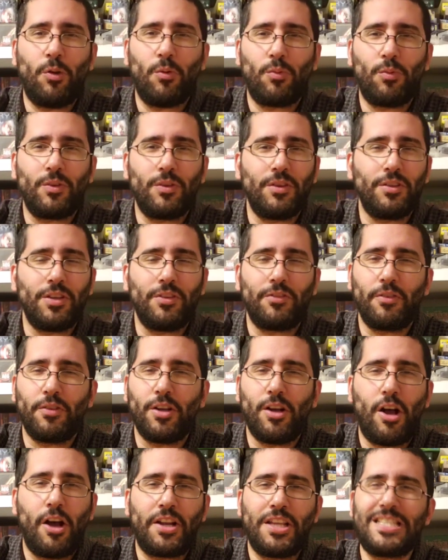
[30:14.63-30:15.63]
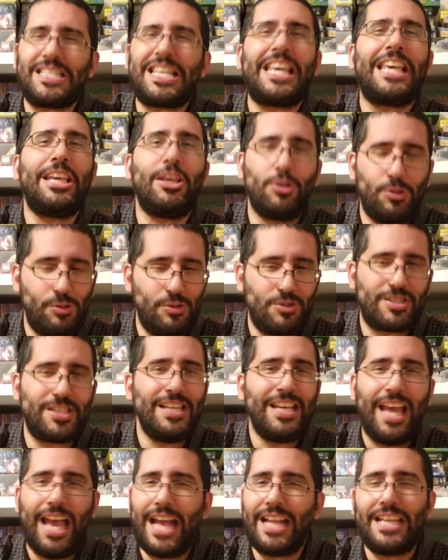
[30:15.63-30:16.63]
on his heels and he's
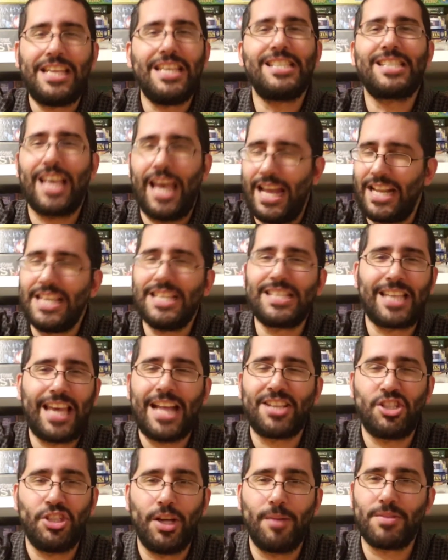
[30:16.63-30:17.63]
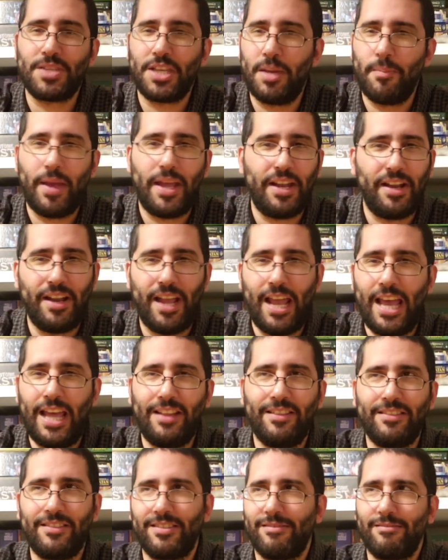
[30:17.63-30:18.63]
and he's catching up to him and and you
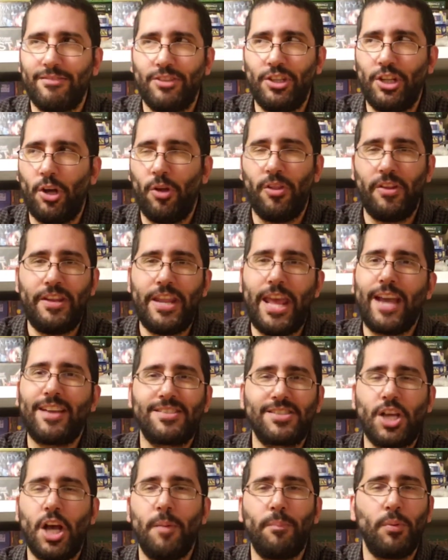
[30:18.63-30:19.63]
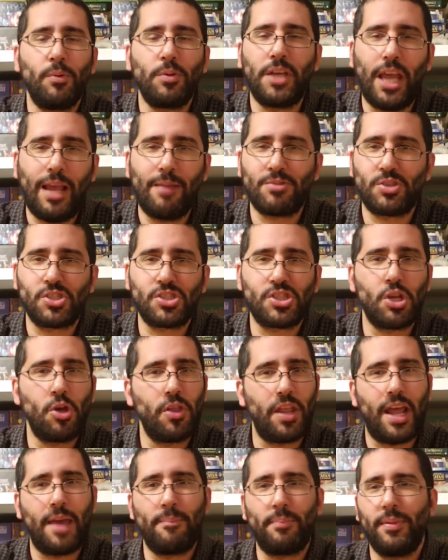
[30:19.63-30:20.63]
know the next couple games or so that I play of
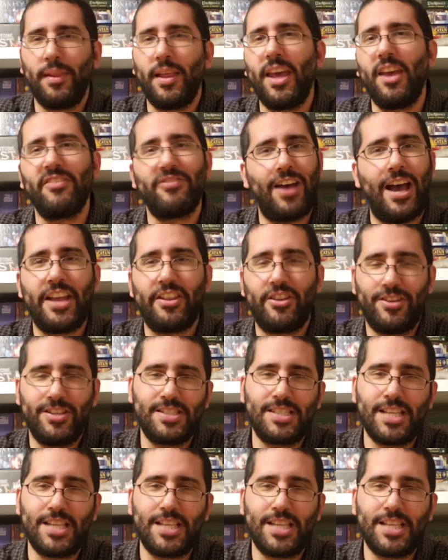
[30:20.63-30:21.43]
either designer